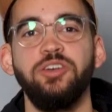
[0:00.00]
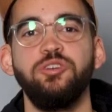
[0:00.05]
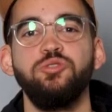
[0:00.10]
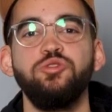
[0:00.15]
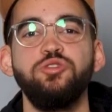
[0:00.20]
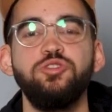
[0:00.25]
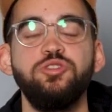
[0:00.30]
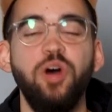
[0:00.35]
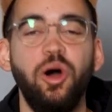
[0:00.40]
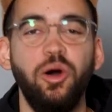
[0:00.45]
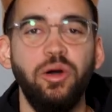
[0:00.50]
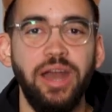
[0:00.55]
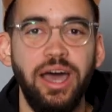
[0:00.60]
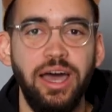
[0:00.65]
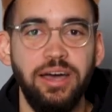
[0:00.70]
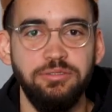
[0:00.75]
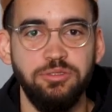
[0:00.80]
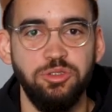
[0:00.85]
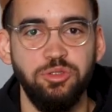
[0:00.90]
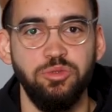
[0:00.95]
You don't
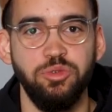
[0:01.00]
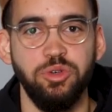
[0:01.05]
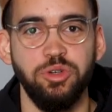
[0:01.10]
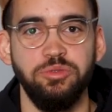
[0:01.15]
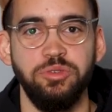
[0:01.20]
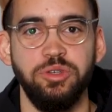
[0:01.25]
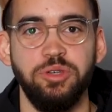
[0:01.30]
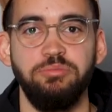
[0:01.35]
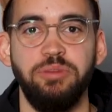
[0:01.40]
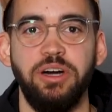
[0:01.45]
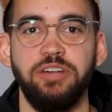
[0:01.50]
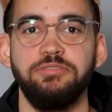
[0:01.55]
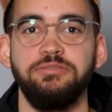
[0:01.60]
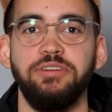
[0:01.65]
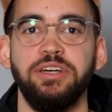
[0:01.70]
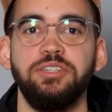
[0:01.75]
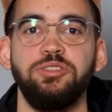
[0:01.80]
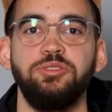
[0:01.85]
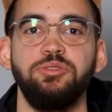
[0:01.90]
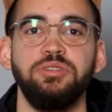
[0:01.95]
have to worry about
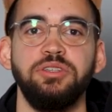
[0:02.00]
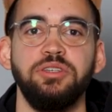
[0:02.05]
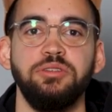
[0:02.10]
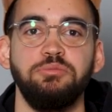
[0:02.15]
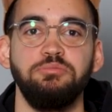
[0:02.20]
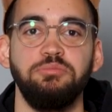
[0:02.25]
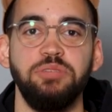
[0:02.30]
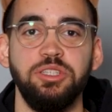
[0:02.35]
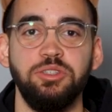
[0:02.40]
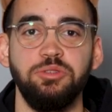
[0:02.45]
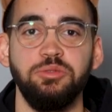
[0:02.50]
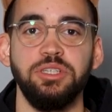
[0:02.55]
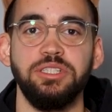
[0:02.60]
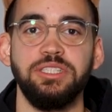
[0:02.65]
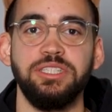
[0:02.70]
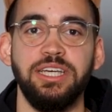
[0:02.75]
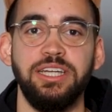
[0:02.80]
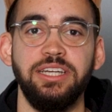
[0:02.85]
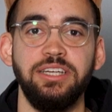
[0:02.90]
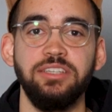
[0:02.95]
fine-tuning
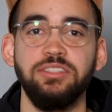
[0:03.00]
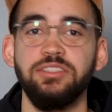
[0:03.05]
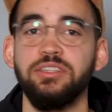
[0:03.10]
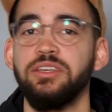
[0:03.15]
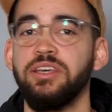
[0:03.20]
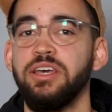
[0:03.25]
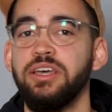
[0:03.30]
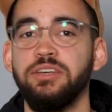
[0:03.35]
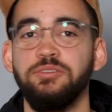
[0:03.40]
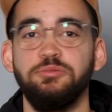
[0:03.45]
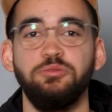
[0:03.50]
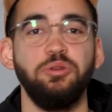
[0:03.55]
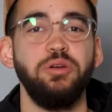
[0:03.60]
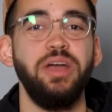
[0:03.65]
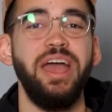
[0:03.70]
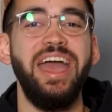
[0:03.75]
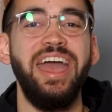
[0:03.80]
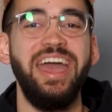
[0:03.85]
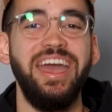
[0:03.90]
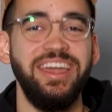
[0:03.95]
bitrate settings. For
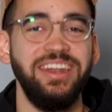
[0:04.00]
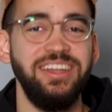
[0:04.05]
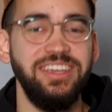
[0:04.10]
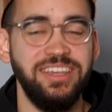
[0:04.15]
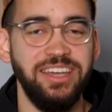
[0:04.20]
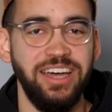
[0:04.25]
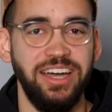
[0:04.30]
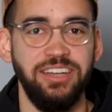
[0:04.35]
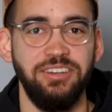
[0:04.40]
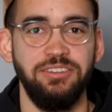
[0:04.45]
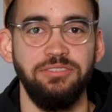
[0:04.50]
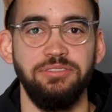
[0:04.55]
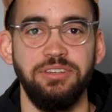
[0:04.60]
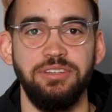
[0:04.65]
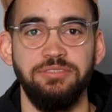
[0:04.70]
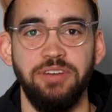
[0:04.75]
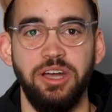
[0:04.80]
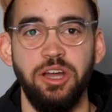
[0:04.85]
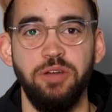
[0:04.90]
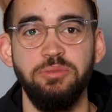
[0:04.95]
any kind of
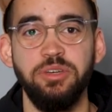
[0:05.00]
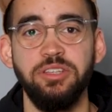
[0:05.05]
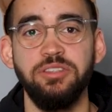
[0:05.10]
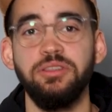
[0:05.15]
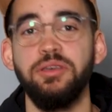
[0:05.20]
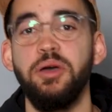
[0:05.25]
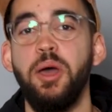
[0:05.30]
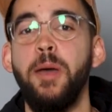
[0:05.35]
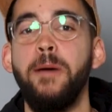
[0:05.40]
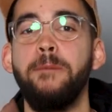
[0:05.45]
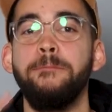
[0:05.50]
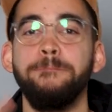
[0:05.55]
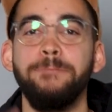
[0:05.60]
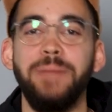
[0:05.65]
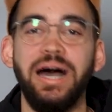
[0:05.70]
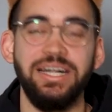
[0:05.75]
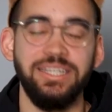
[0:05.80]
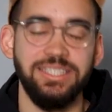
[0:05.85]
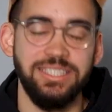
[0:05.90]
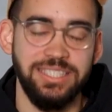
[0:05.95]
environment,
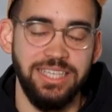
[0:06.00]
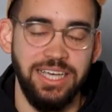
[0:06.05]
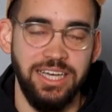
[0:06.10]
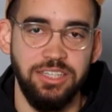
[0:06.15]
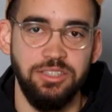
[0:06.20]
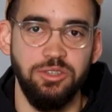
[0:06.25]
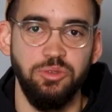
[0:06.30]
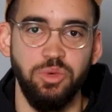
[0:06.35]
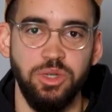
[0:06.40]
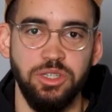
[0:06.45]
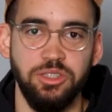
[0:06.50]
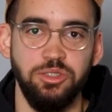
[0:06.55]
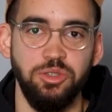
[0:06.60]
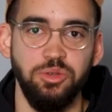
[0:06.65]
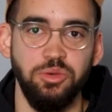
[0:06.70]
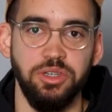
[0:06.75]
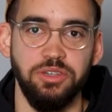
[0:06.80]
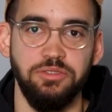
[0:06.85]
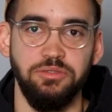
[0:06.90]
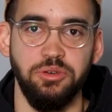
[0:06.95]
Milesight will
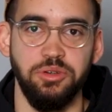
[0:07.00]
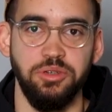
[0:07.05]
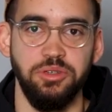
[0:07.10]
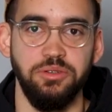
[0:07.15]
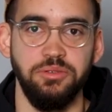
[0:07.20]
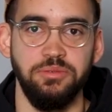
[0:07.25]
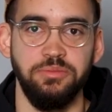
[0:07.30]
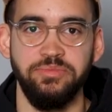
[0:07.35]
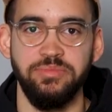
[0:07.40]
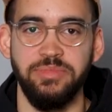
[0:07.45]
do it for you.